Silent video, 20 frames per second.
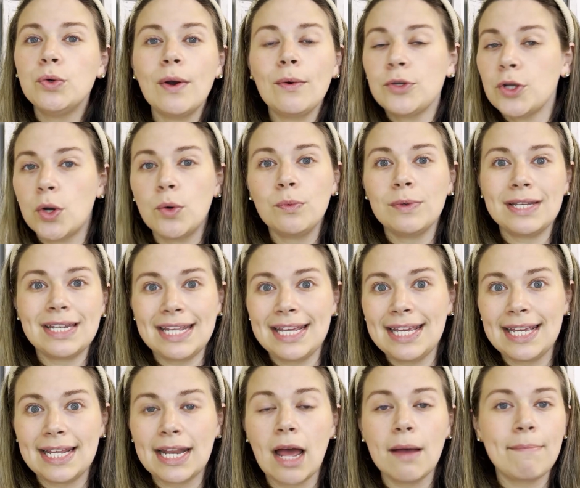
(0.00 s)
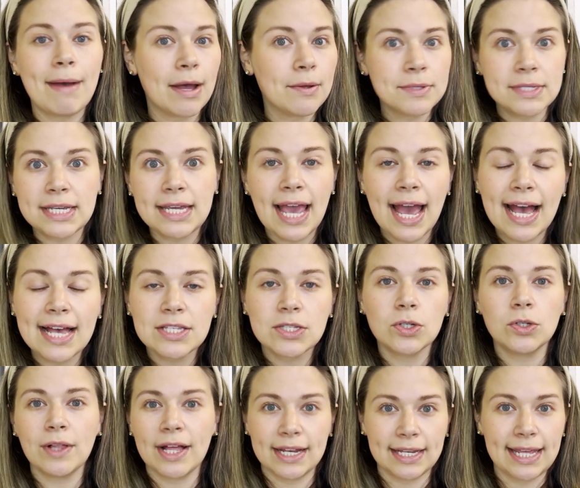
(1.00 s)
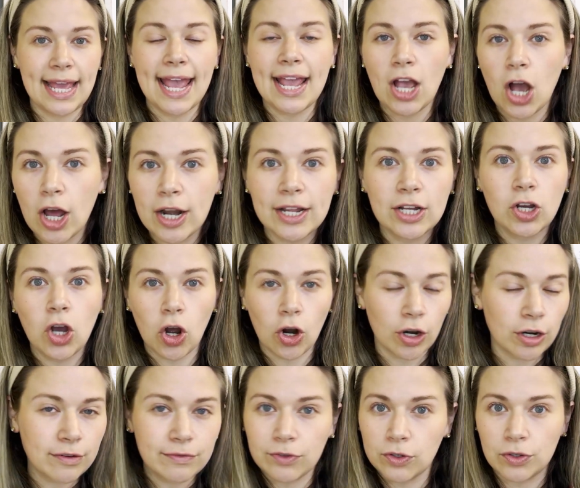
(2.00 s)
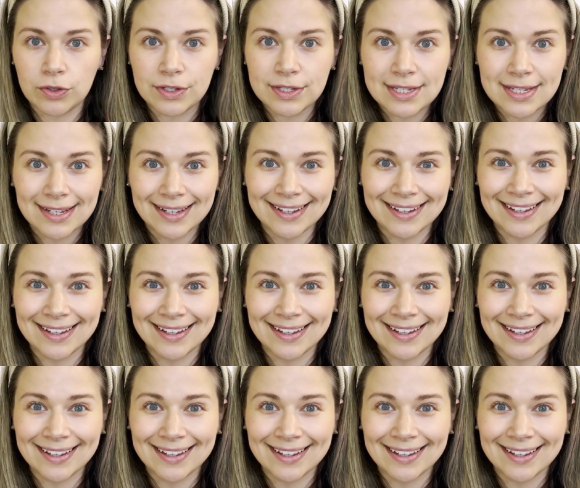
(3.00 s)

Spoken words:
don't need a bouncy castle and chaotic carnivals